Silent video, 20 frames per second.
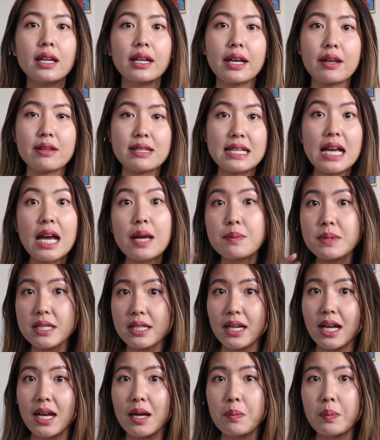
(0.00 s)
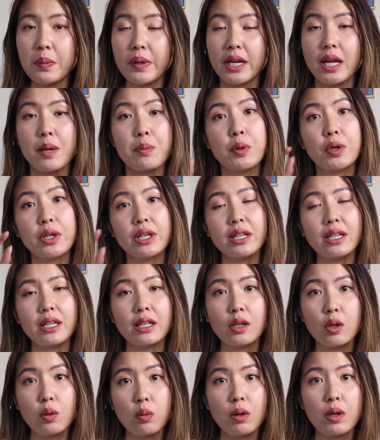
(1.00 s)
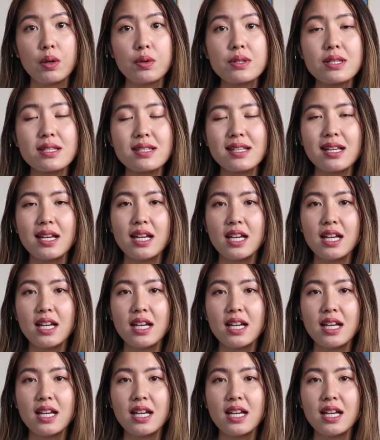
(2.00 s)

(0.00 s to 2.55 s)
and I typed it up, and I put it in quotes.